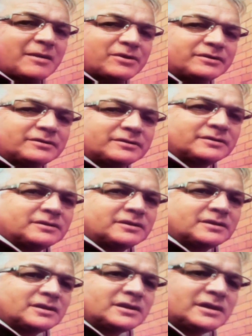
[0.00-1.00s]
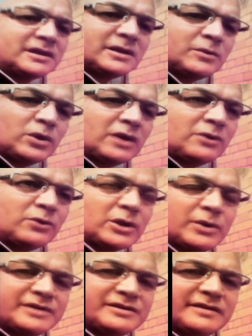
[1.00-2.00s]
David Cameron,
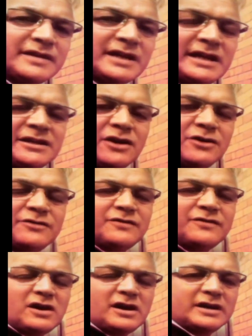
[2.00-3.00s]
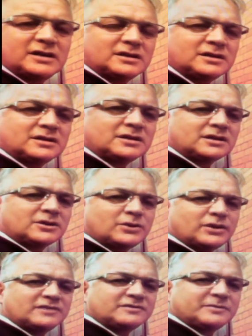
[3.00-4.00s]
requesting that he notify
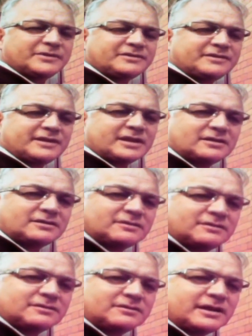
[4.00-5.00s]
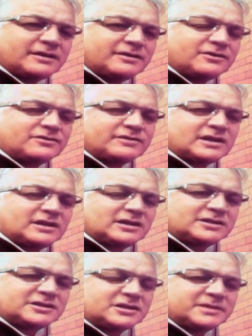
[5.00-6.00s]
Queen Elizabeth II that there is
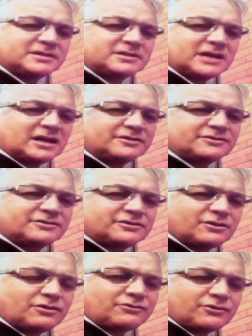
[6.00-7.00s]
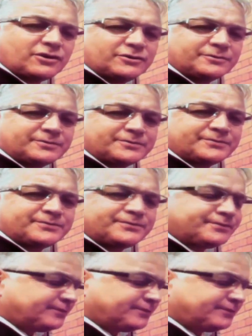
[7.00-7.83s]
a legitimate challenge to the throne.